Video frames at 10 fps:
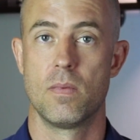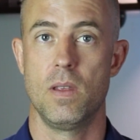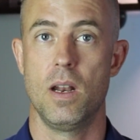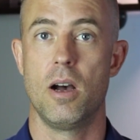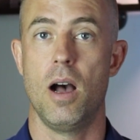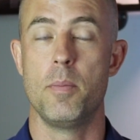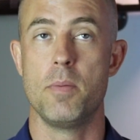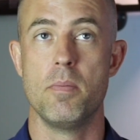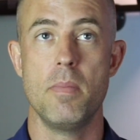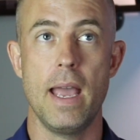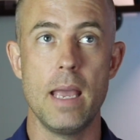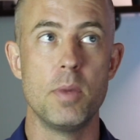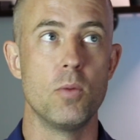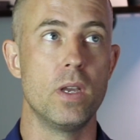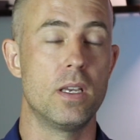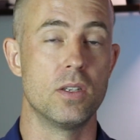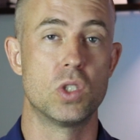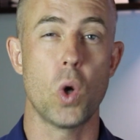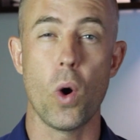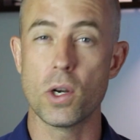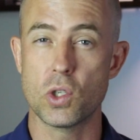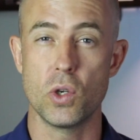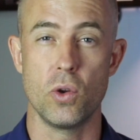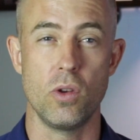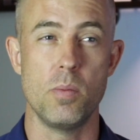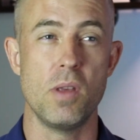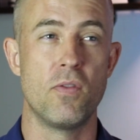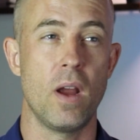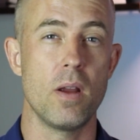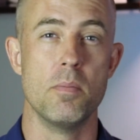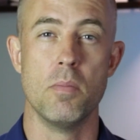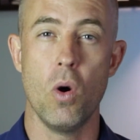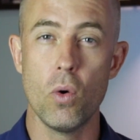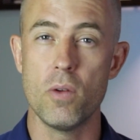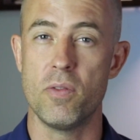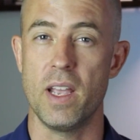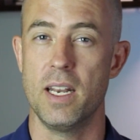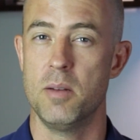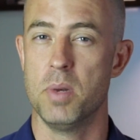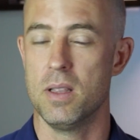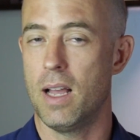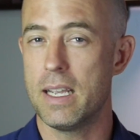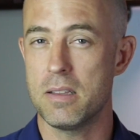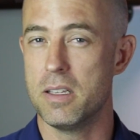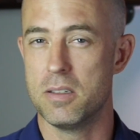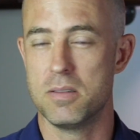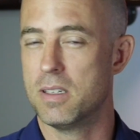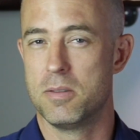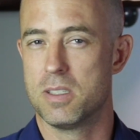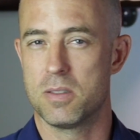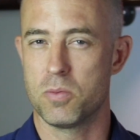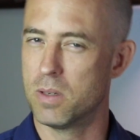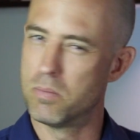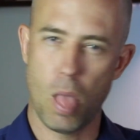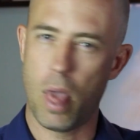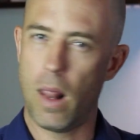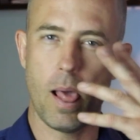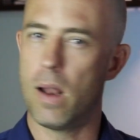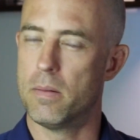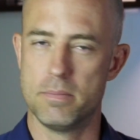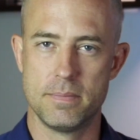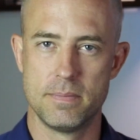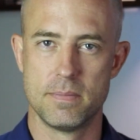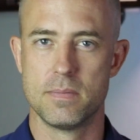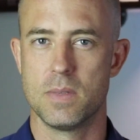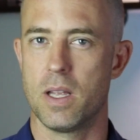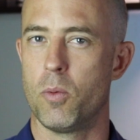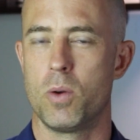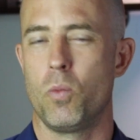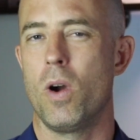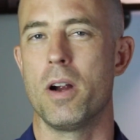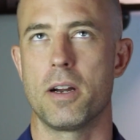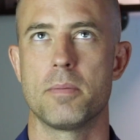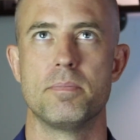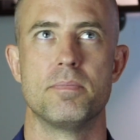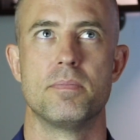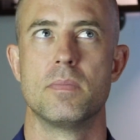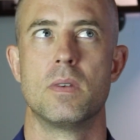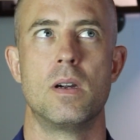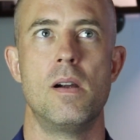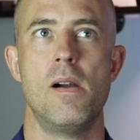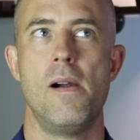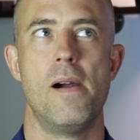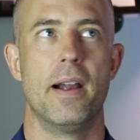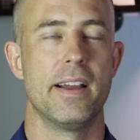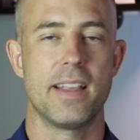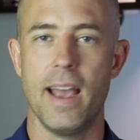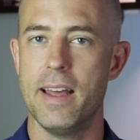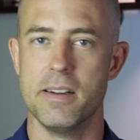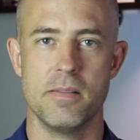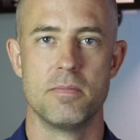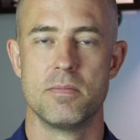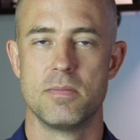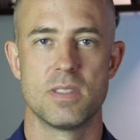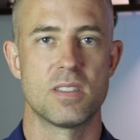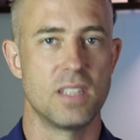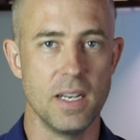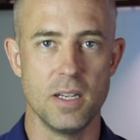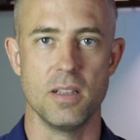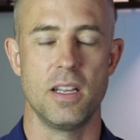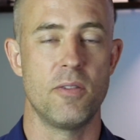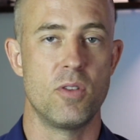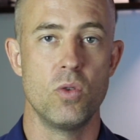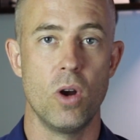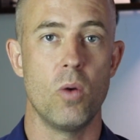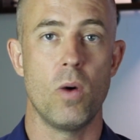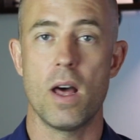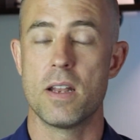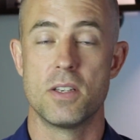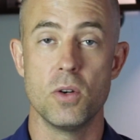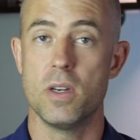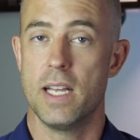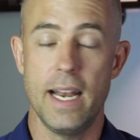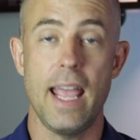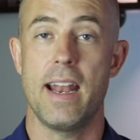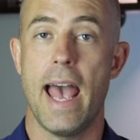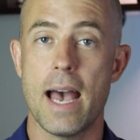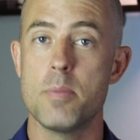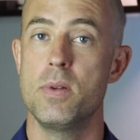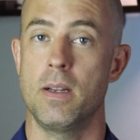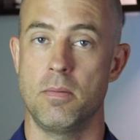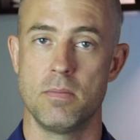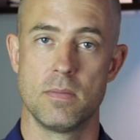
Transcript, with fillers: You know, I mean, maybe we could torture you and you'd be very motivated, but likely you just would, blah, blah, blah. you know, it wouldn't work. And again, still, if you don't want to do it, it ain't happening.